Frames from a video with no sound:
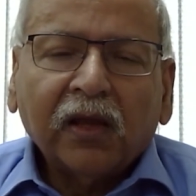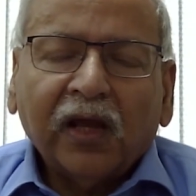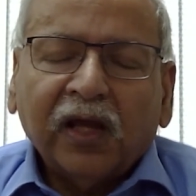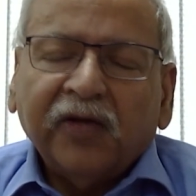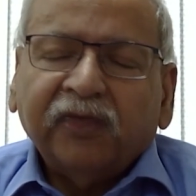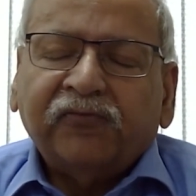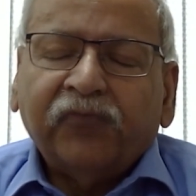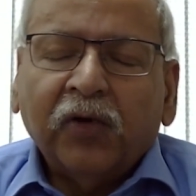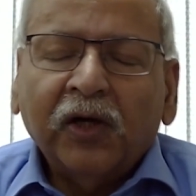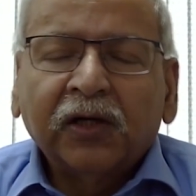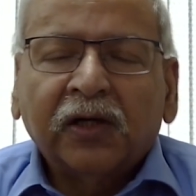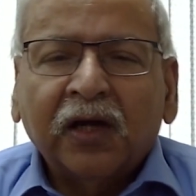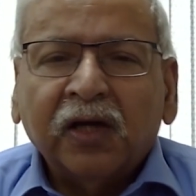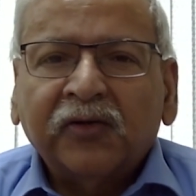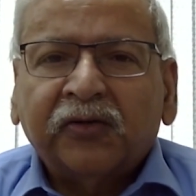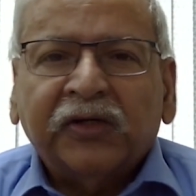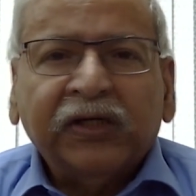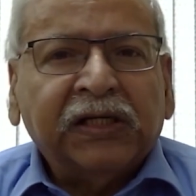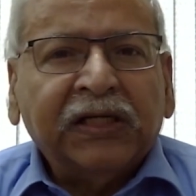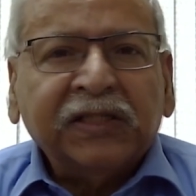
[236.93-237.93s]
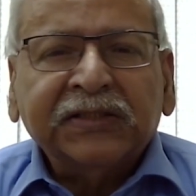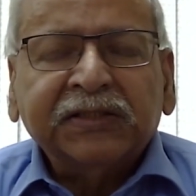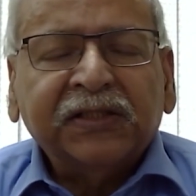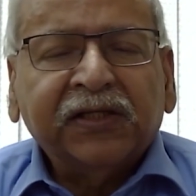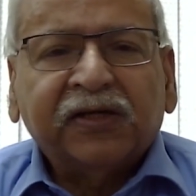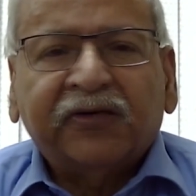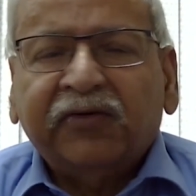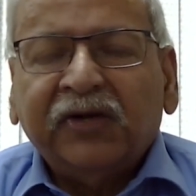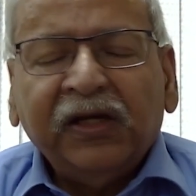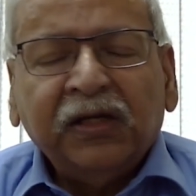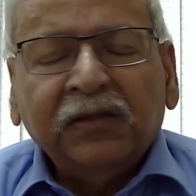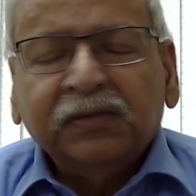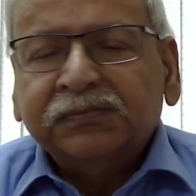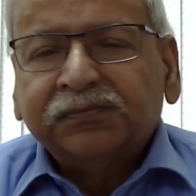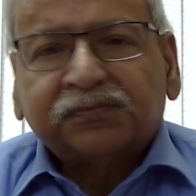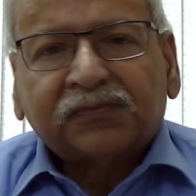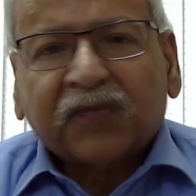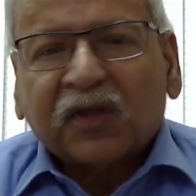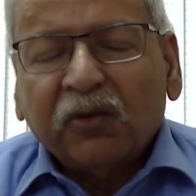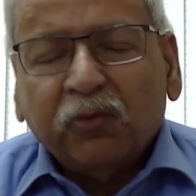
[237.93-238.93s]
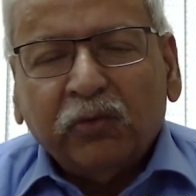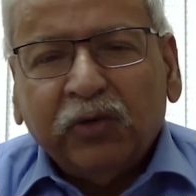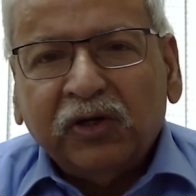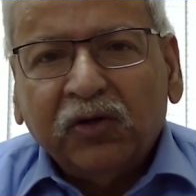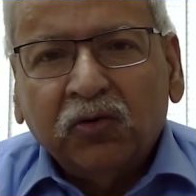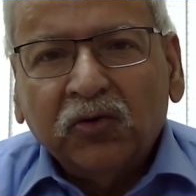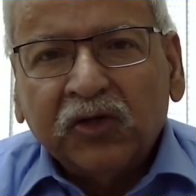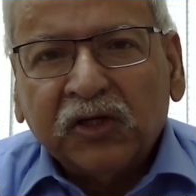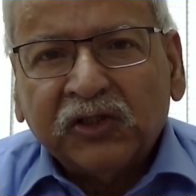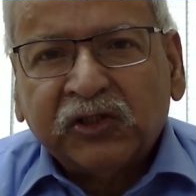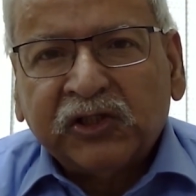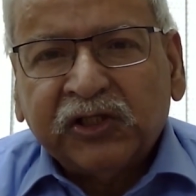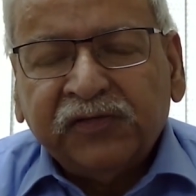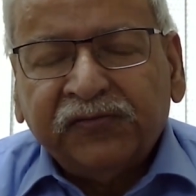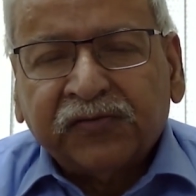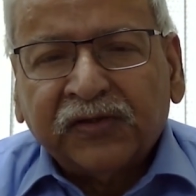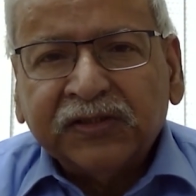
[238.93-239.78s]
And if one country doesn't agree, we don't achieve